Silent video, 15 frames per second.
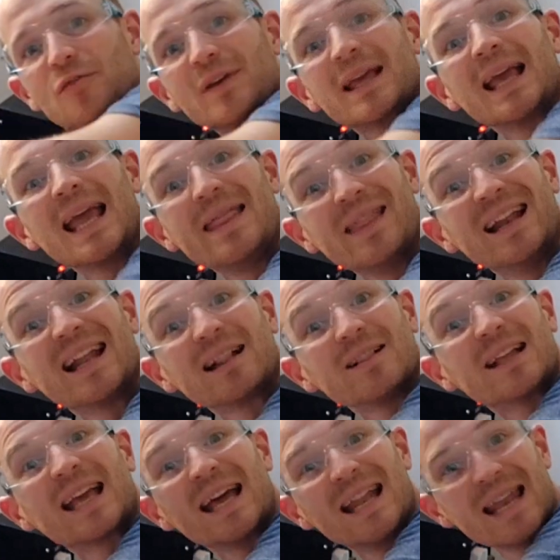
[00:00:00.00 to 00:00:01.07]
of, in the little
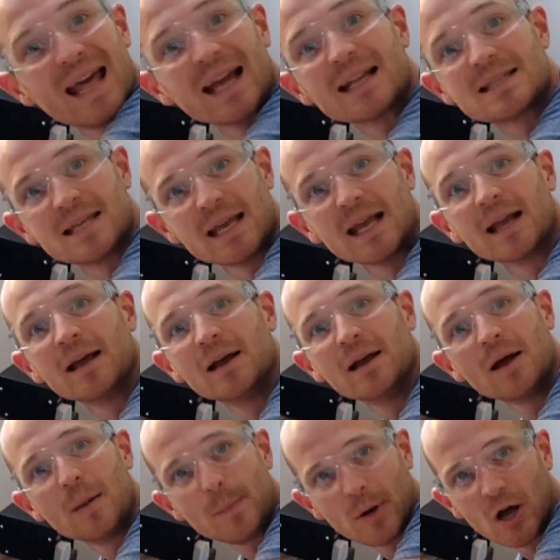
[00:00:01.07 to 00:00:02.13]
connecting
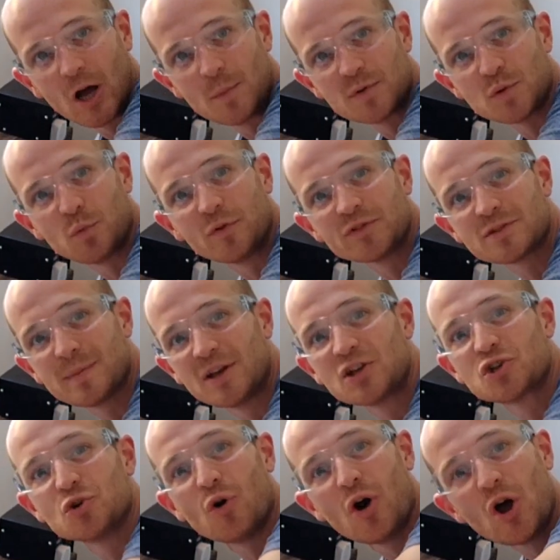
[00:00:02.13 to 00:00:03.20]
pipes. We want to make
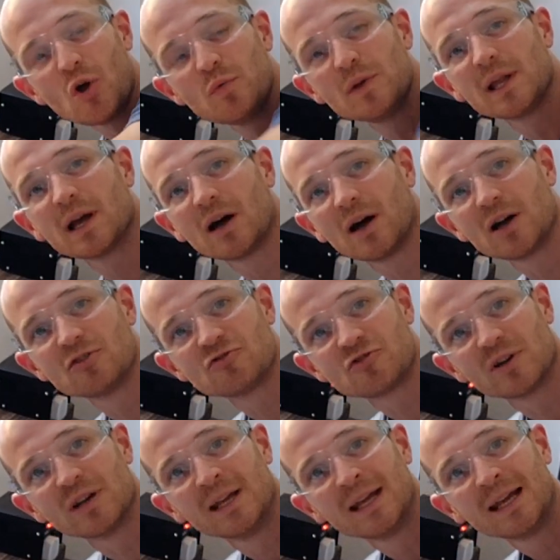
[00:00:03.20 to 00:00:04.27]
sure only
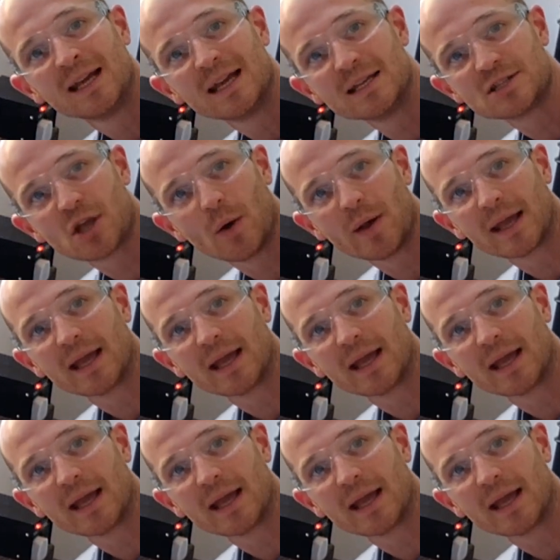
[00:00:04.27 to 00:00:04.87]
hydrogen is going